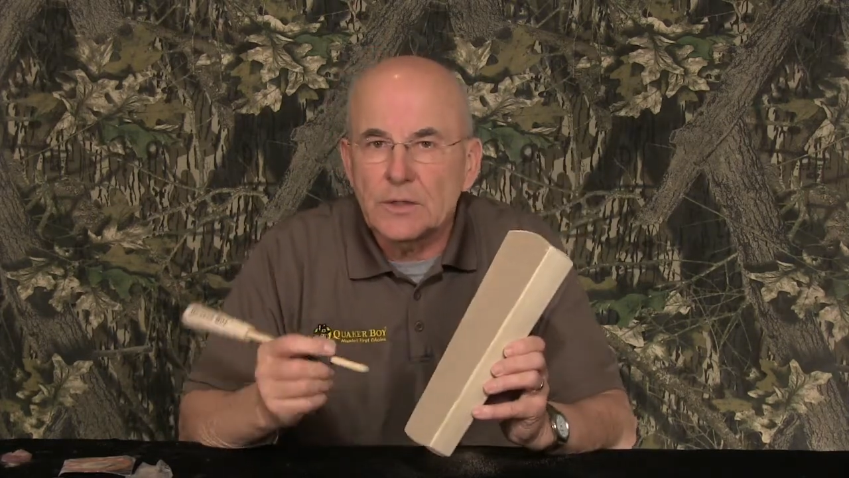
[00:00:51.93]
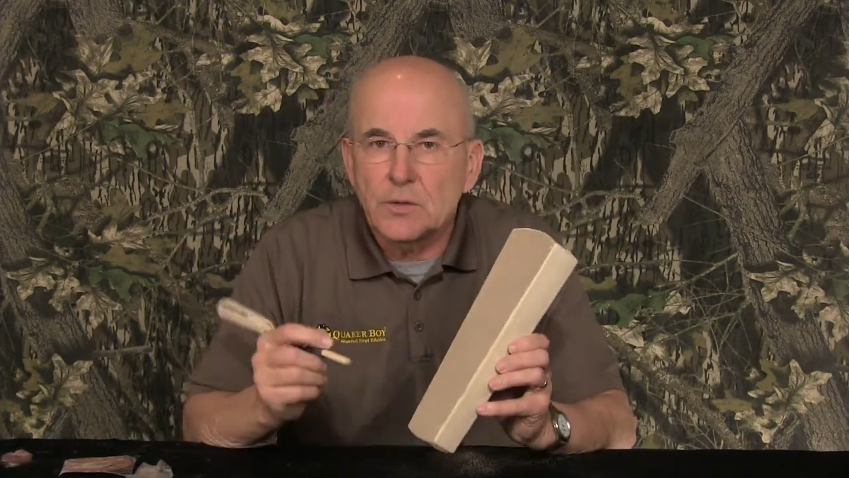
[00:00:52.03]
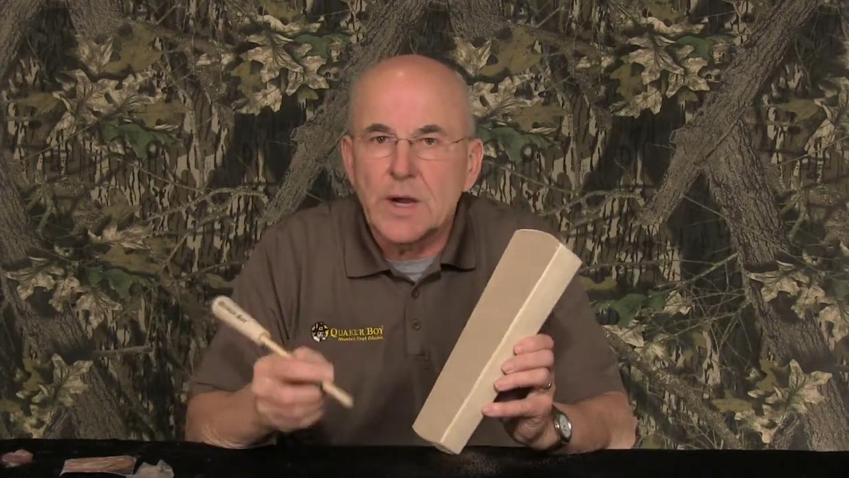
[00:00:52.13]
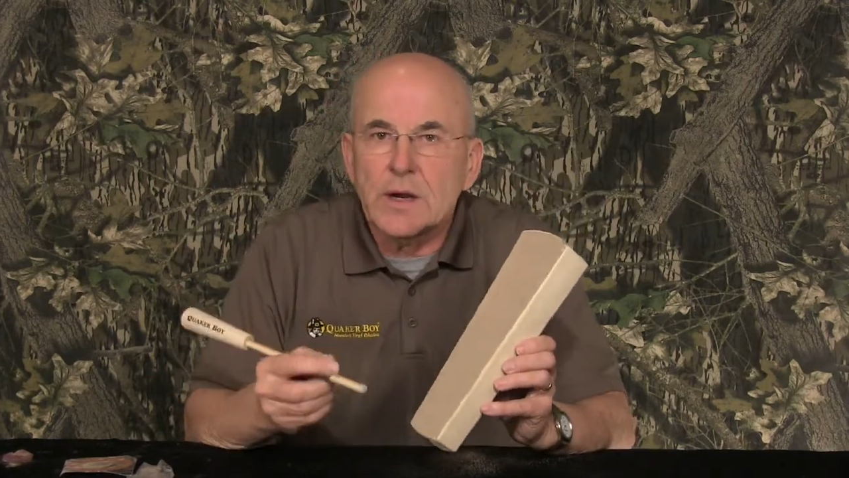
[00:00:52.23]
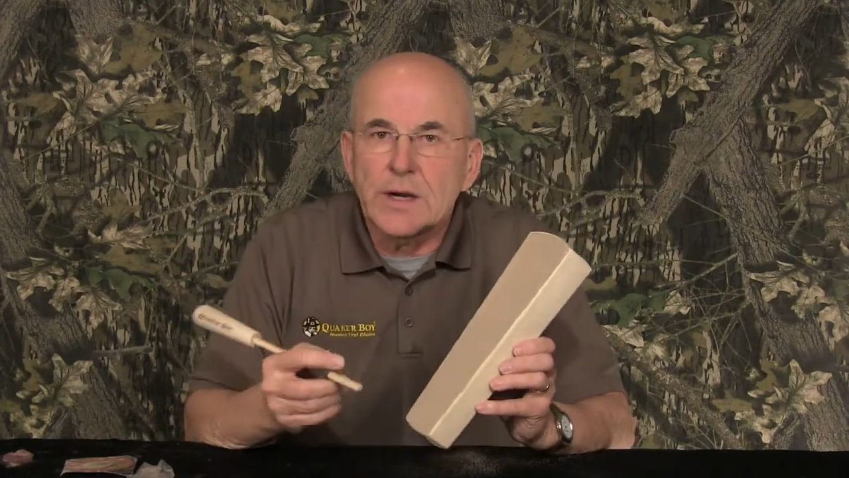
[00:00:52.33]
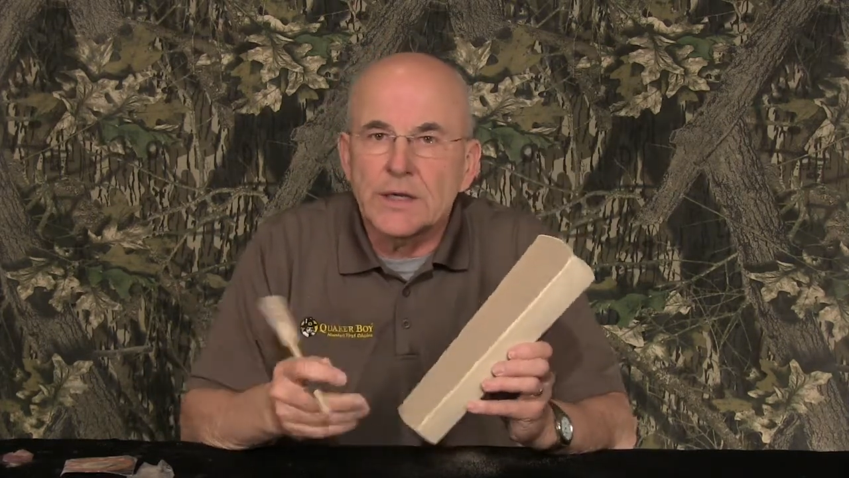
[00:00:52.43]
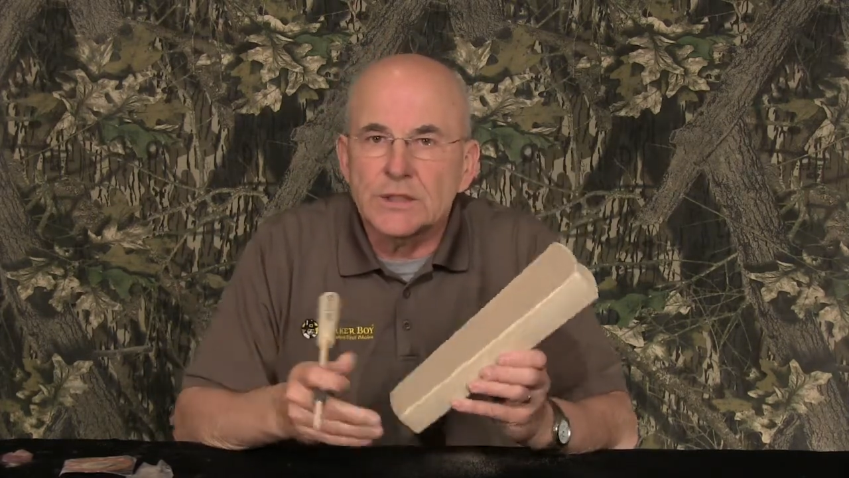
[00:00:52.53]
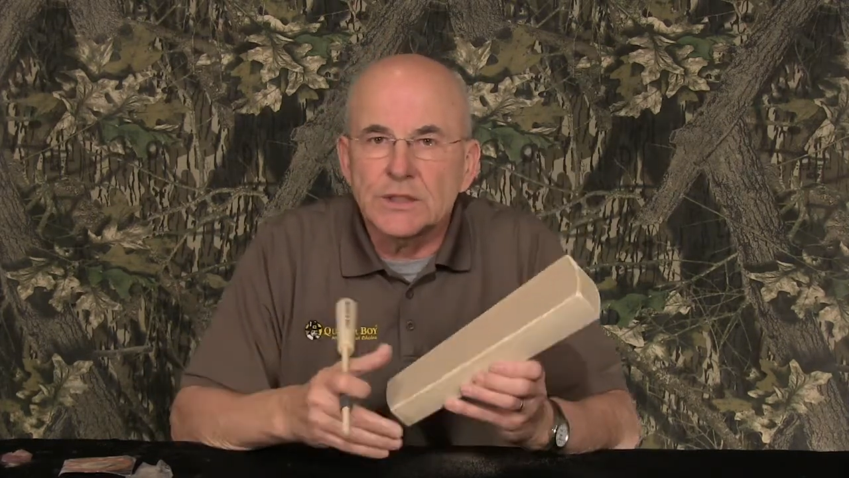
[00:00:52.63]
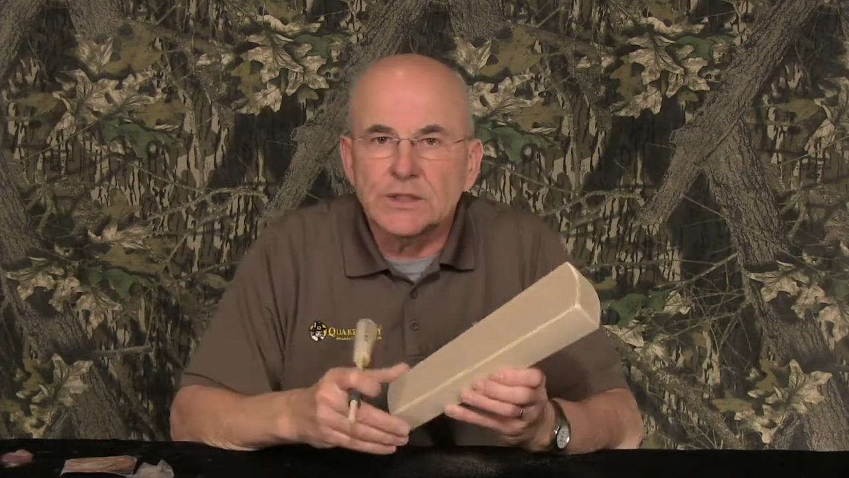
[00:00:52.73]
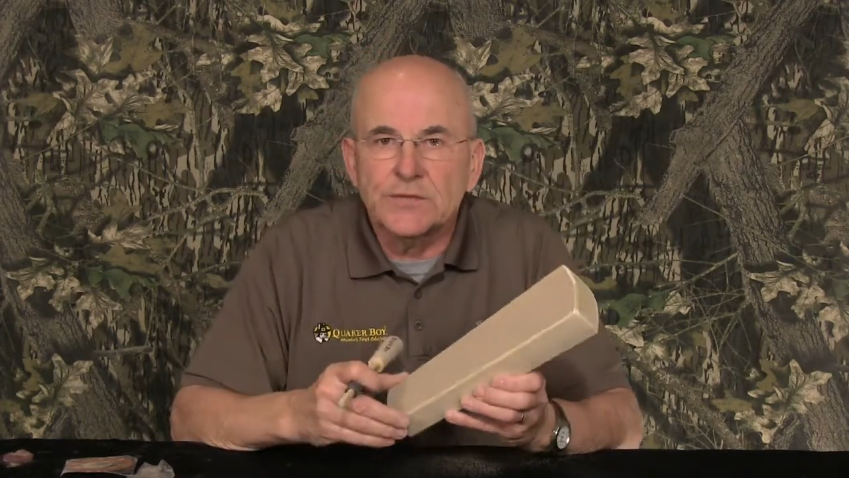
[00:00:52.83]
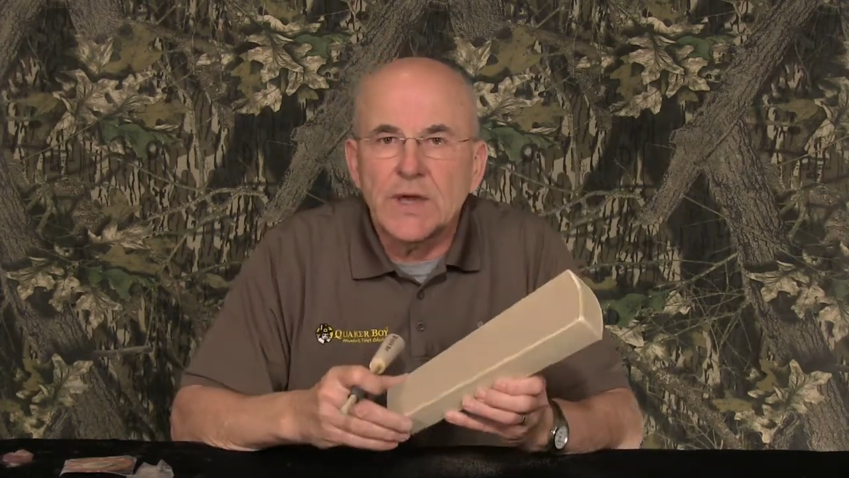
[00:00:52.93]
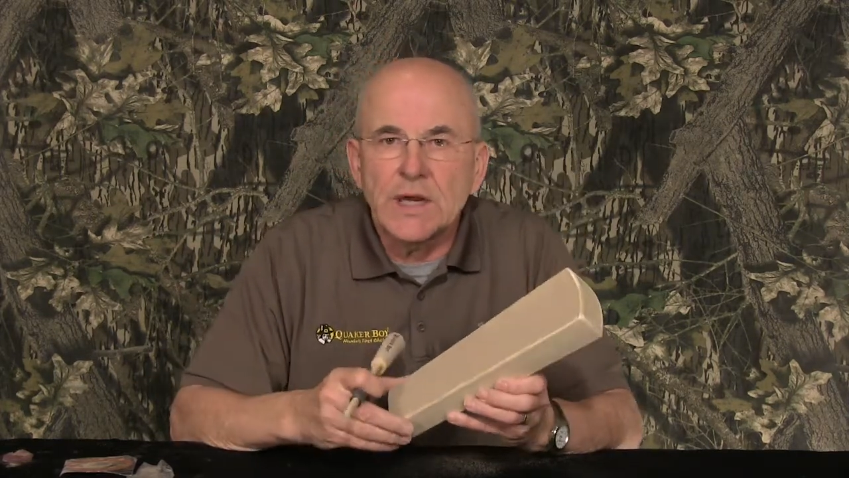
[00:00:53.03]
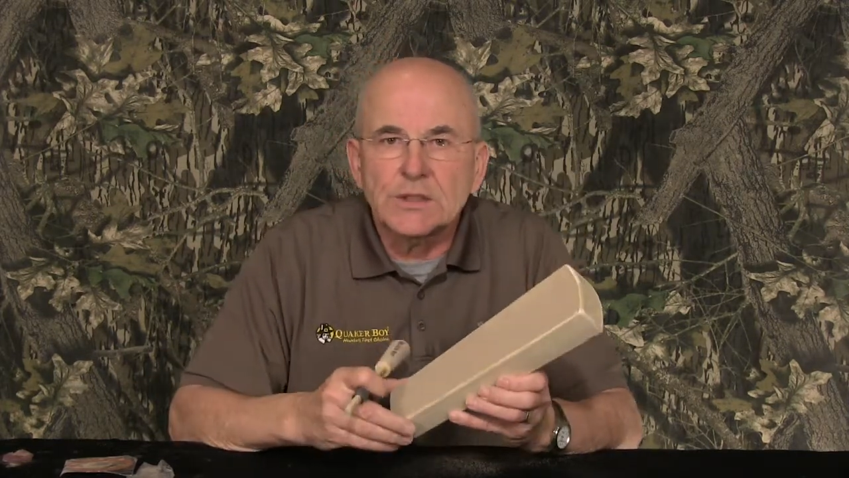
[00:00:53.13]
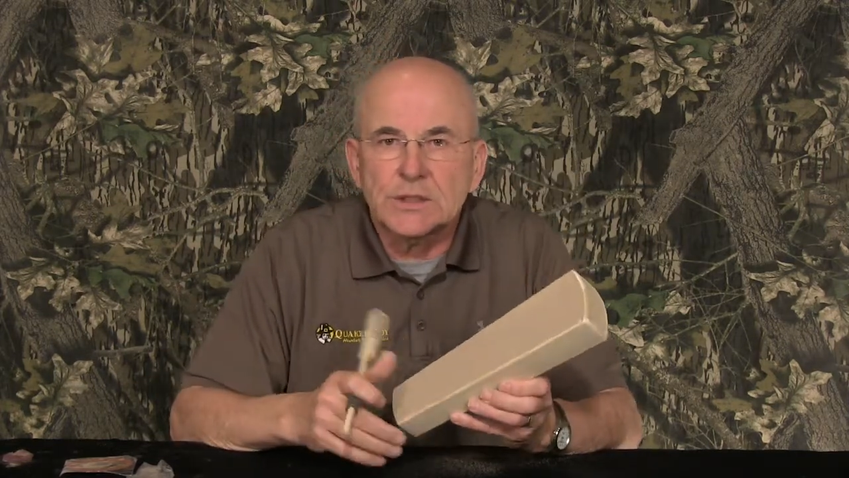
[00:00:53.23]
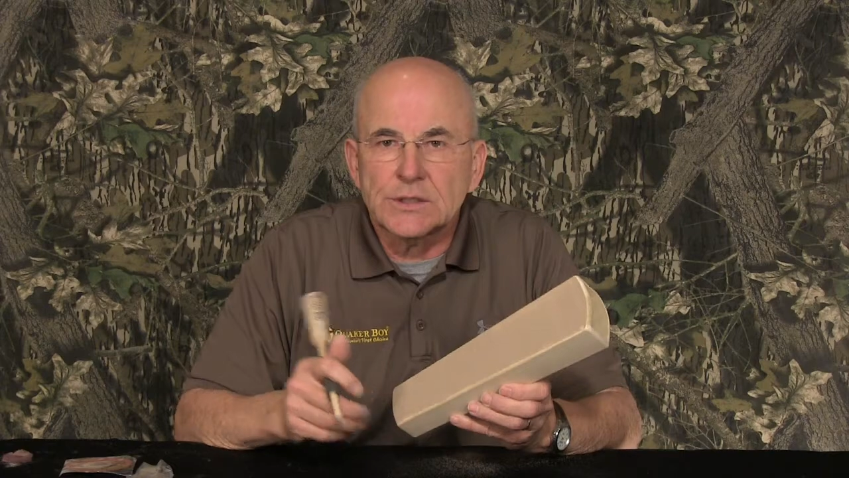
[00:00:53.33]
you are at a
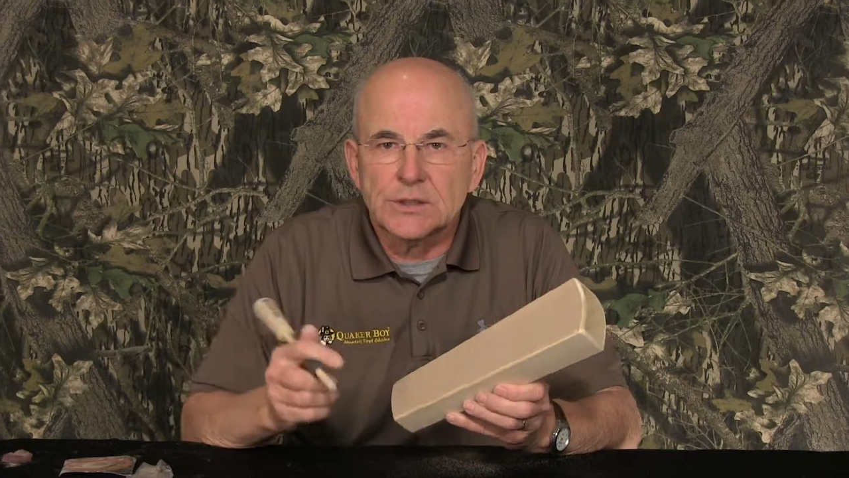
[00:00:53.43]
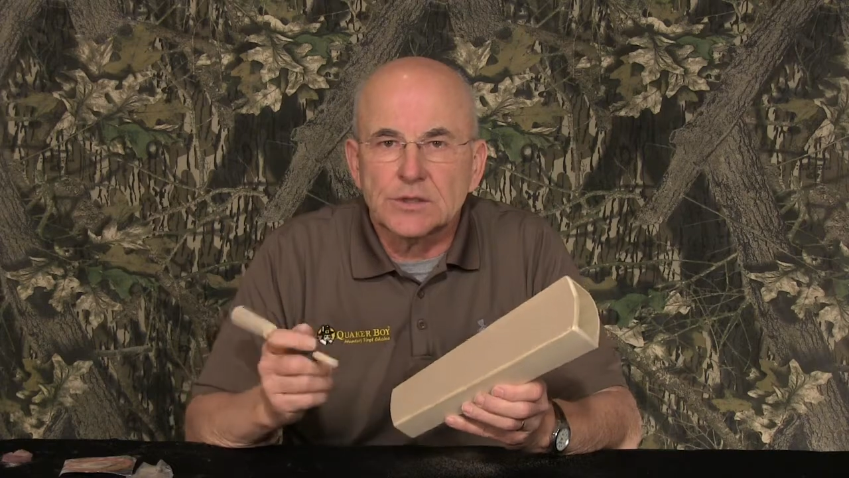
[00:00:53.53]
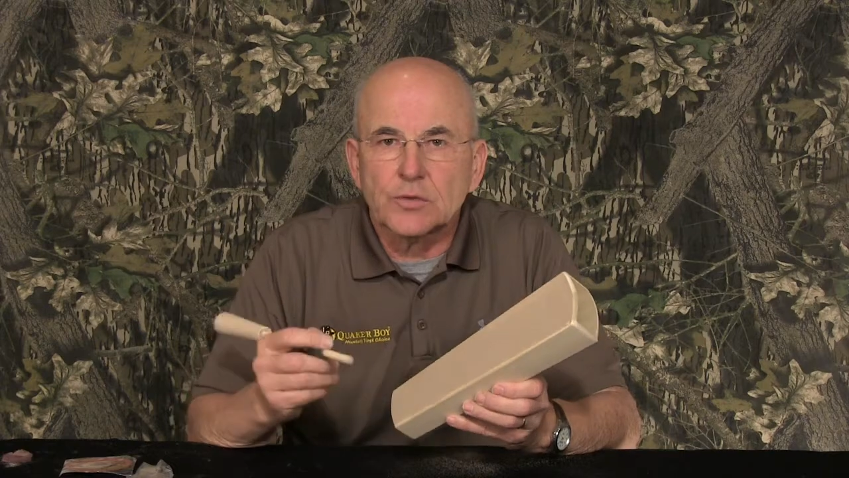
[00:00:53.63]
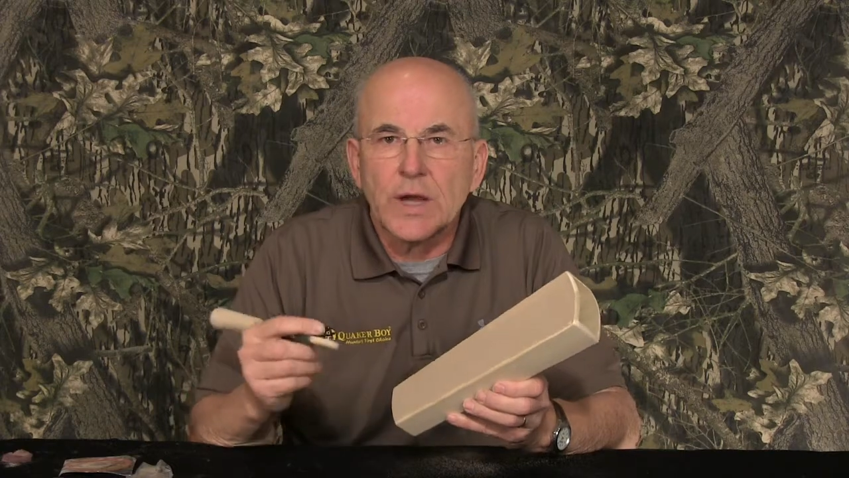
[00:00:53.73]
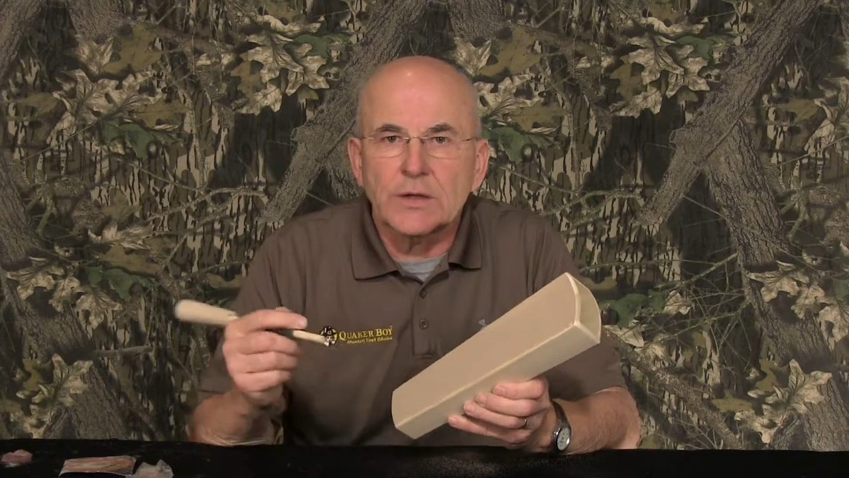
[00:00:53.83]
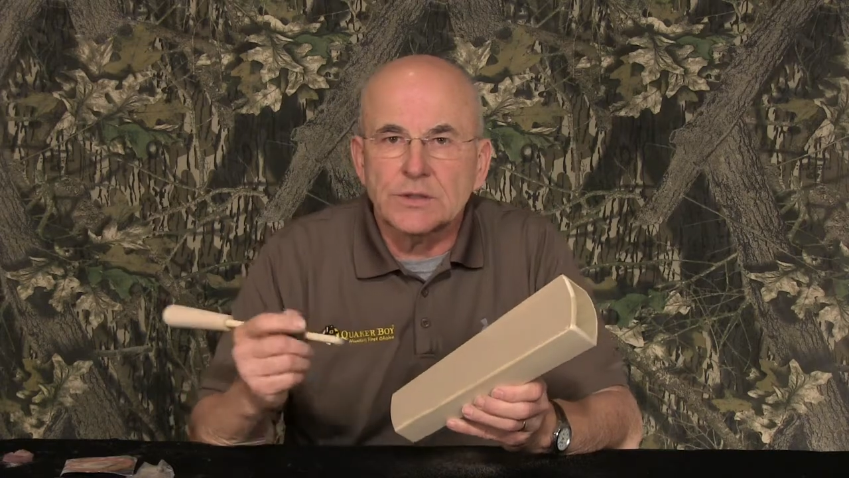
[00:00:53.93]
disadvantage because the striker